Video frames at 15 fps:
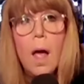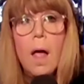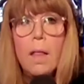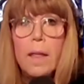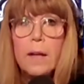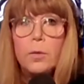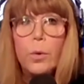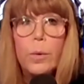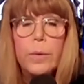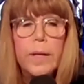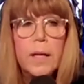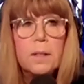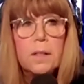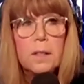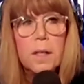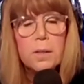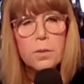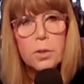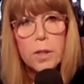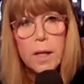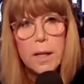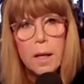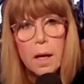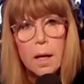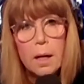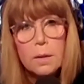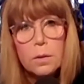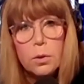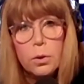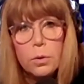That's where we ended yesterday,
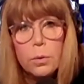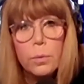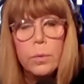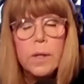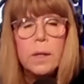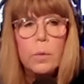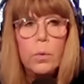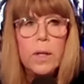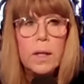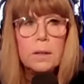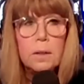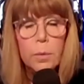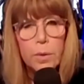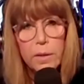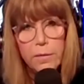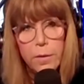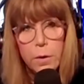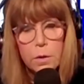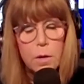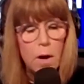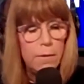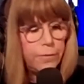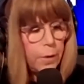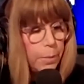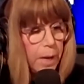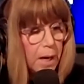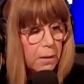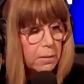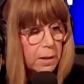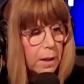too. We ended with a phone call from
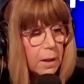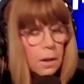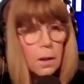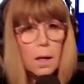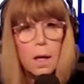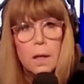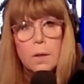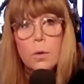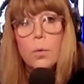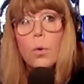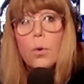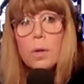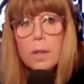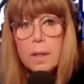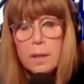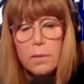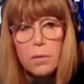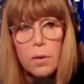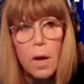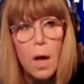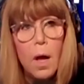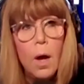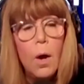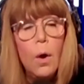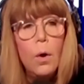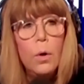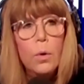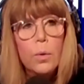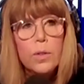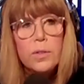Aaron in New Orleans,
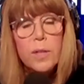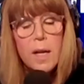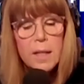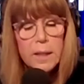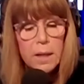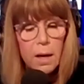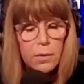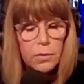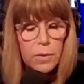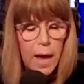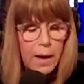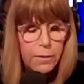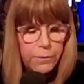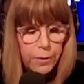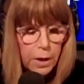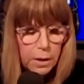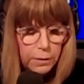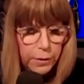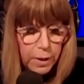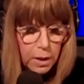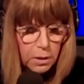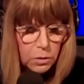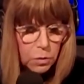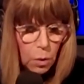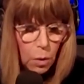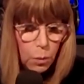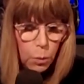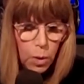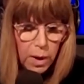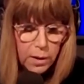who was telling us that a friend of his
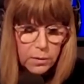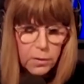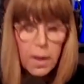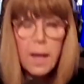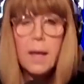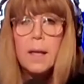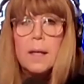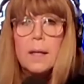was a